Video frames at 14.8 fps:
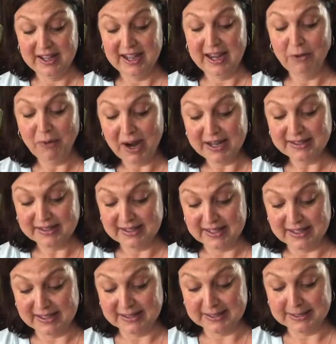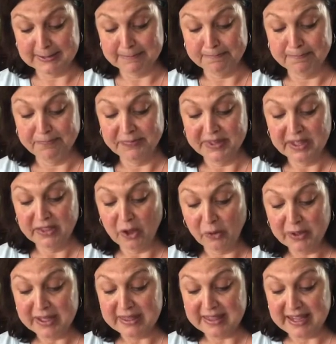He writes this The
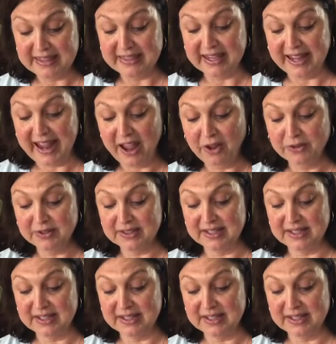only thing that counts